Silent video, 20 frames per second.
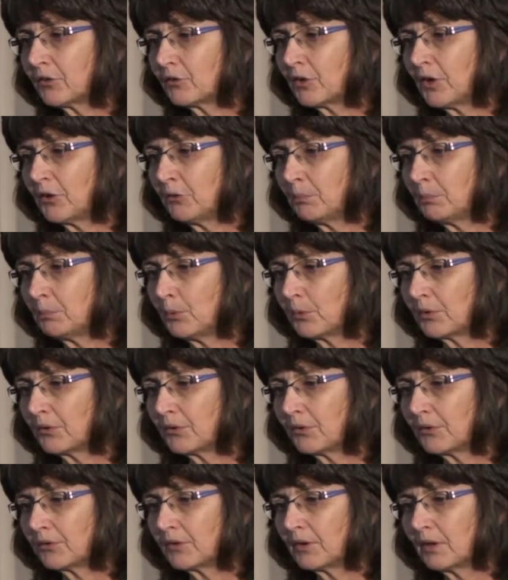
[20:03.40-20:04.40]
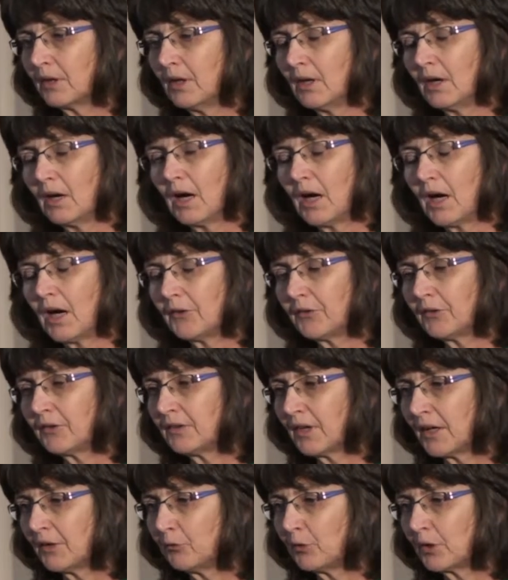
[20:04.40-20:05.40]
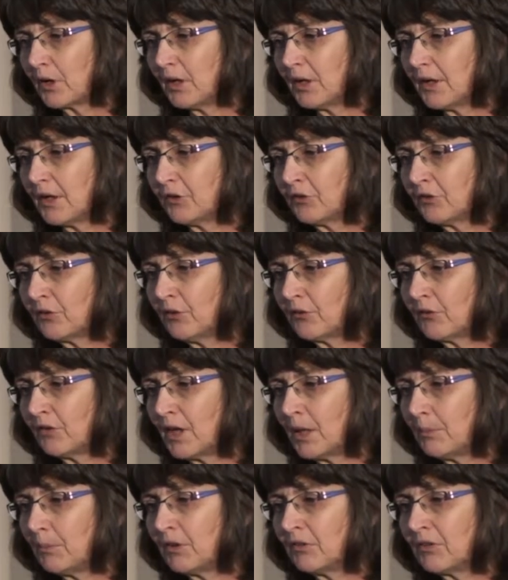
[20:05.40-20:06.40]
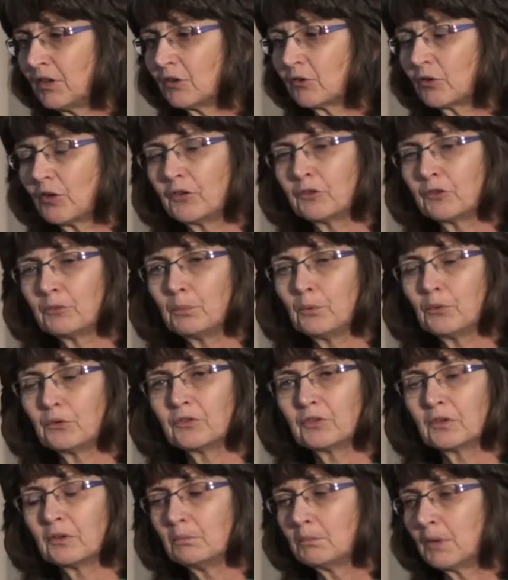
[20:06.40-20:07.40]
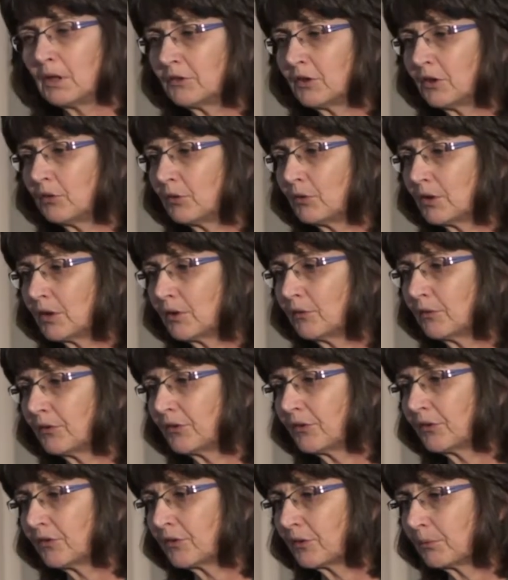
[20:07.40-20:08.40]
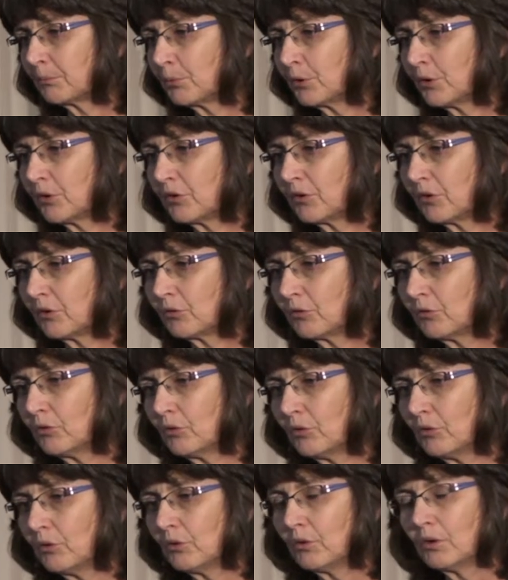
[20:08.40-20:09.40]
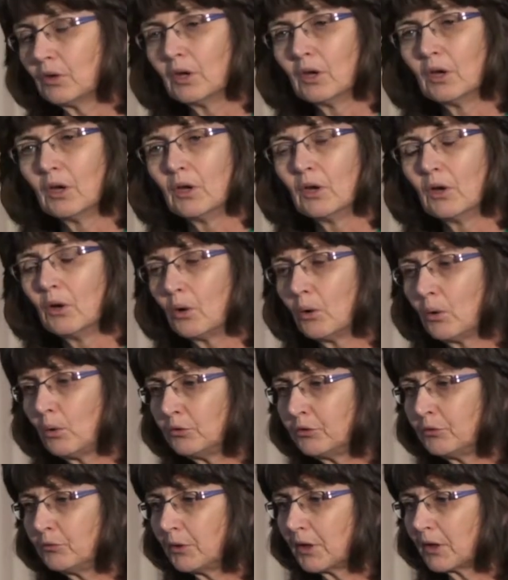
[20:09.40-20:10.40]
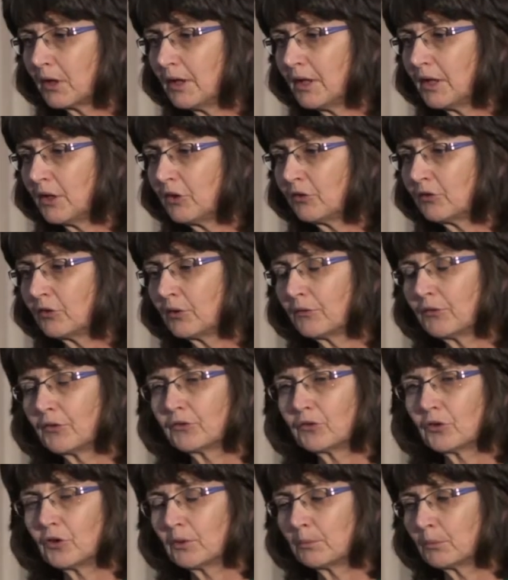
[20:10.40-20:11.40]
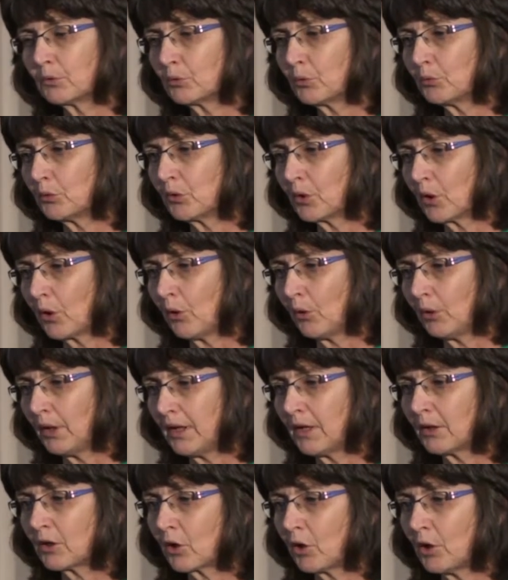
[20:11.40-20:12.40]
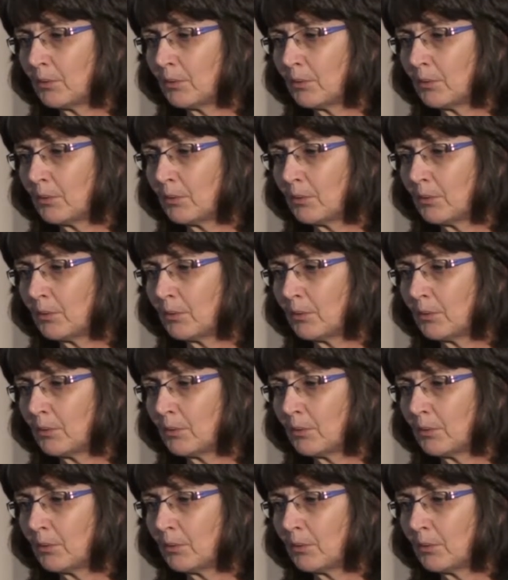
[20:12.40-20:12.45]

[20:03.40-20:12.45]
transporters, either downregulation of the ABC transporter, multi-drug resistant protein 2, altered regulation of the sodium taurocholate